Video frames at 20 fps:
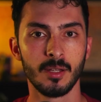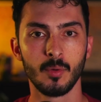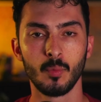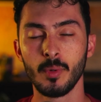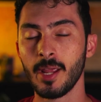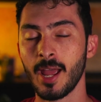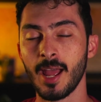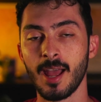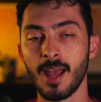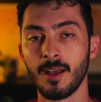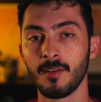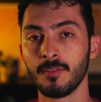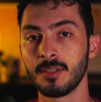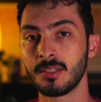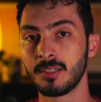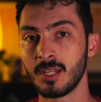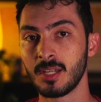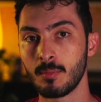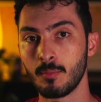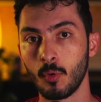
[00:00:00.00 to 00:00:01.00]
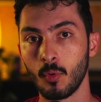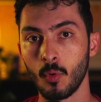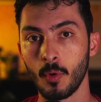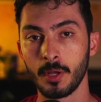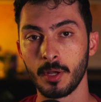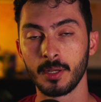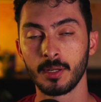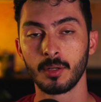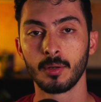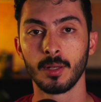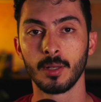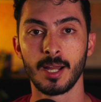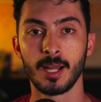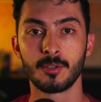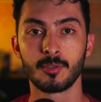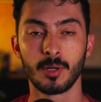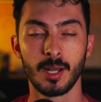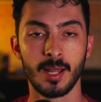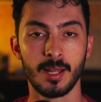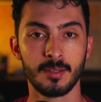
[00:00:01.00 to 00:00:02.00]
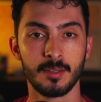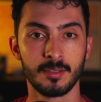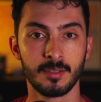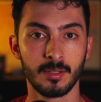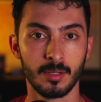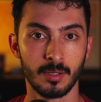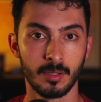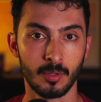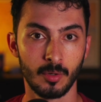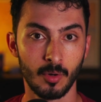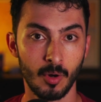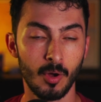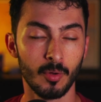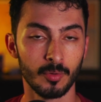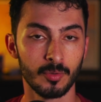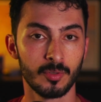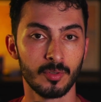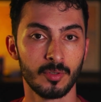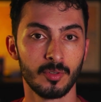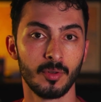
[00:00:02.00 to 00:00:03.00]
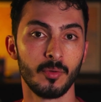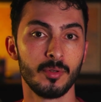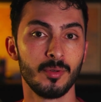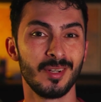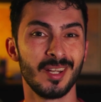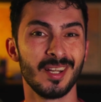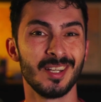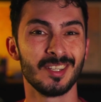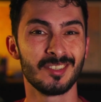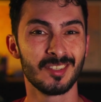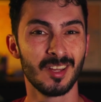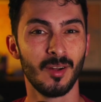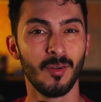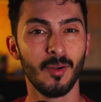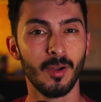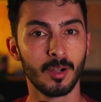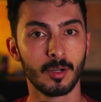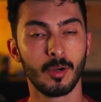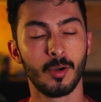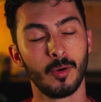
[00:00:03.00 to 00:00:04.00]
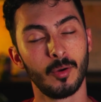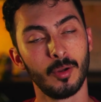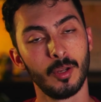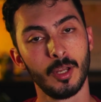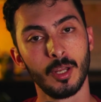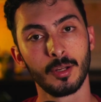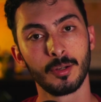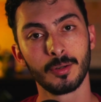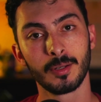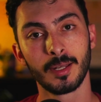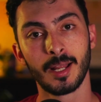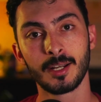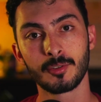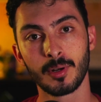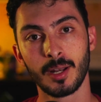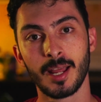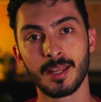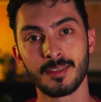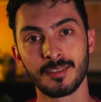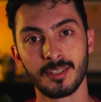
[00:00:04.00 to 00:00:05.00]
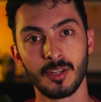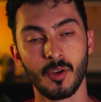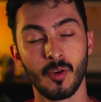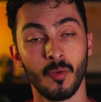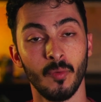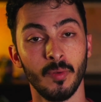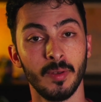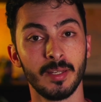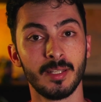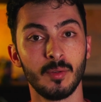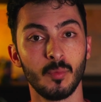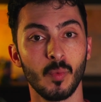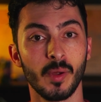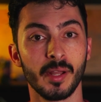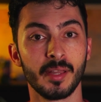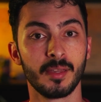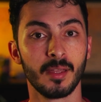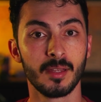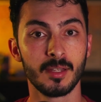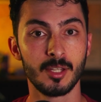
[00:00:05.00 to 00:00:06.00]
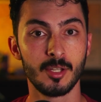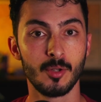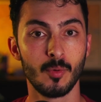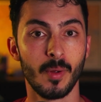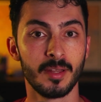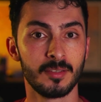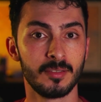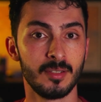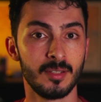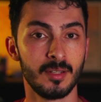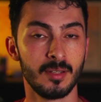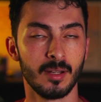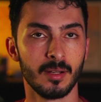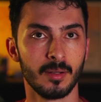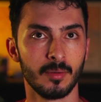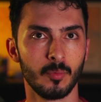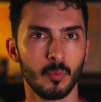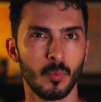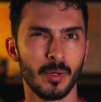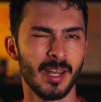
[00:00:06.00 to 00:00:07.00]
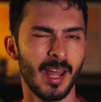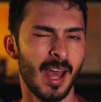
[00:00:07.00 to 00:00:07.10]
we have stablecoin collateralized calls, so you can sell a call collateralizing only with USD, with